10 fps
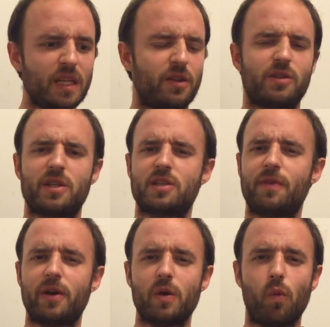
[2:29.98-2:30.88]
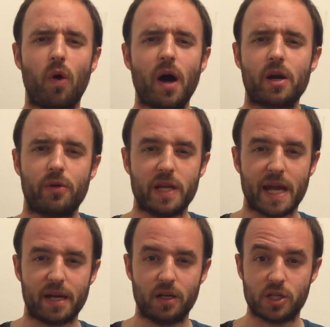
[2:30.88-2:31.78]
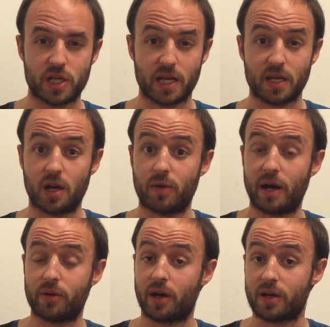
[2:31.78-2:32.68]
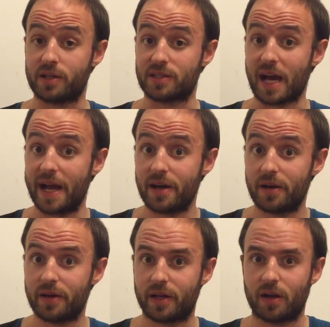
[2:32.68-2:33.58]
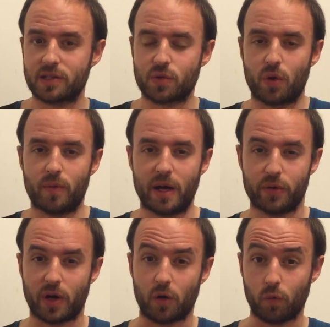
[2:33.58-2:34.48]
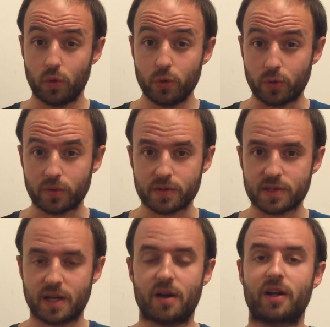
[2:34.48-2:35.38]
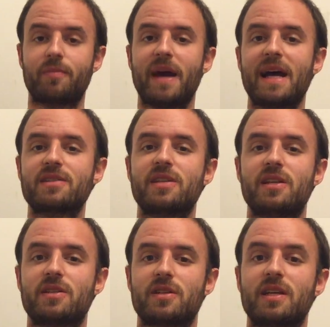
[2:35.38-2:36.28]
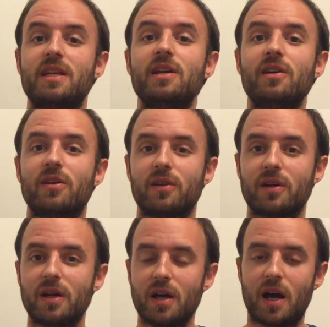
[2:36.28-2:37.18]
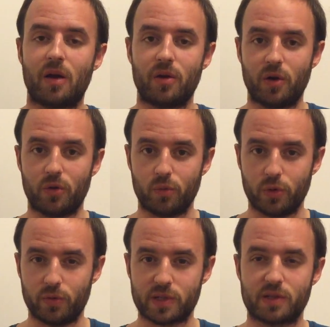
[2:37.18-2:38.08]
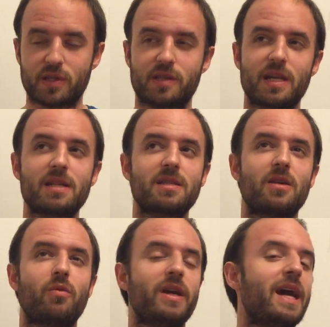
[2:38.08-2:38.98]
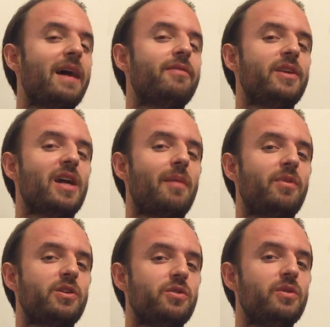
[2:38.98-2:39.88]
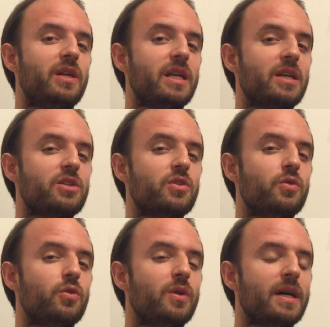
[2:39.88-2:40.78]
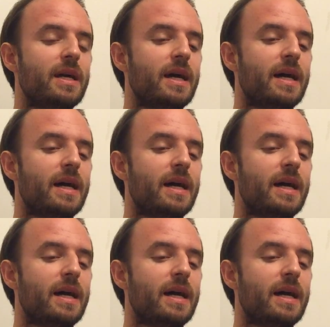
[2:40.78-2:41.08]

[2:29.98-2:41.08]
there's this very watery energy around our desire and also around our wounds and our capacity to heal our own wounds. There's a sense that we have the opportunity to